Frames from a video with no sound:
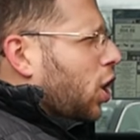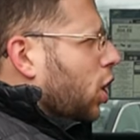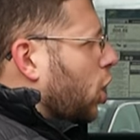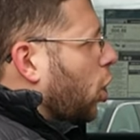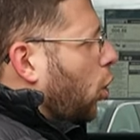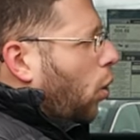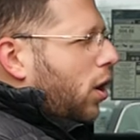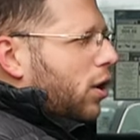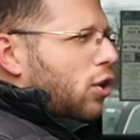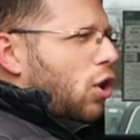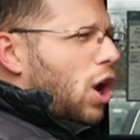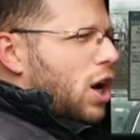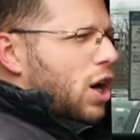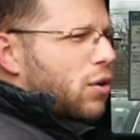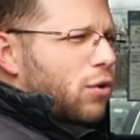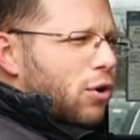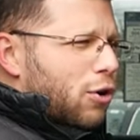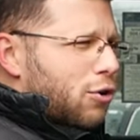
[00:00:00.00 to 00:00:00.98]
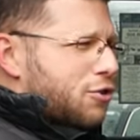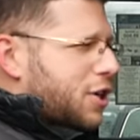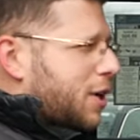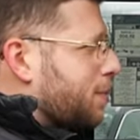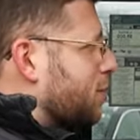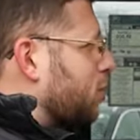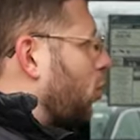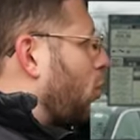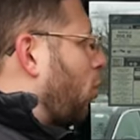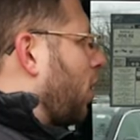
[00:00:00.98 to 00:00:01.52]
go on longer road
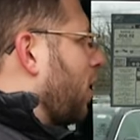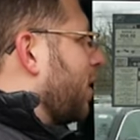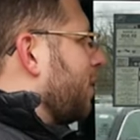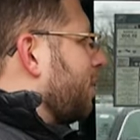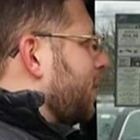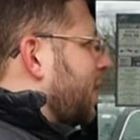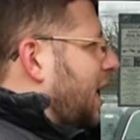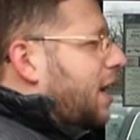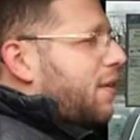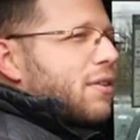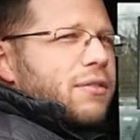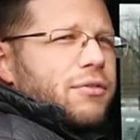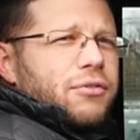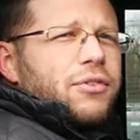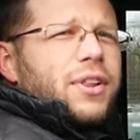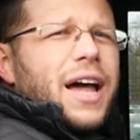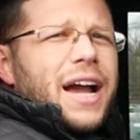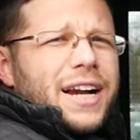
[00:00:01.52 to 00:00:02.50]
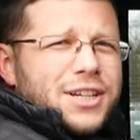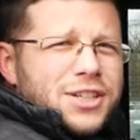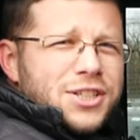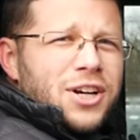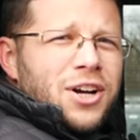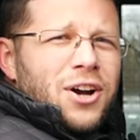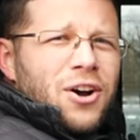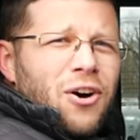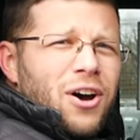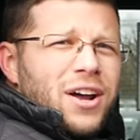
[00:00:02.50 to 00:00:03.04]
trips, or even flex
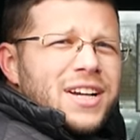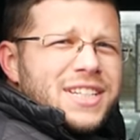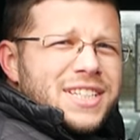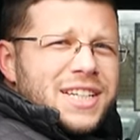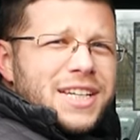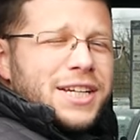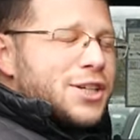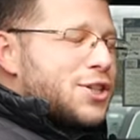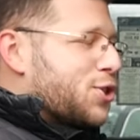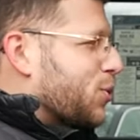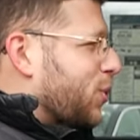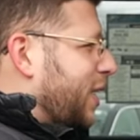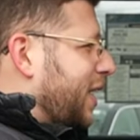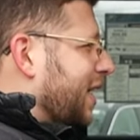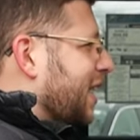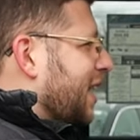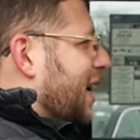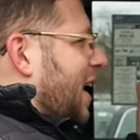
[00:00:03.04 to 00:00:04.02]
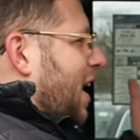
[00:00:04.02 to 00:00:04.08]
on a city street.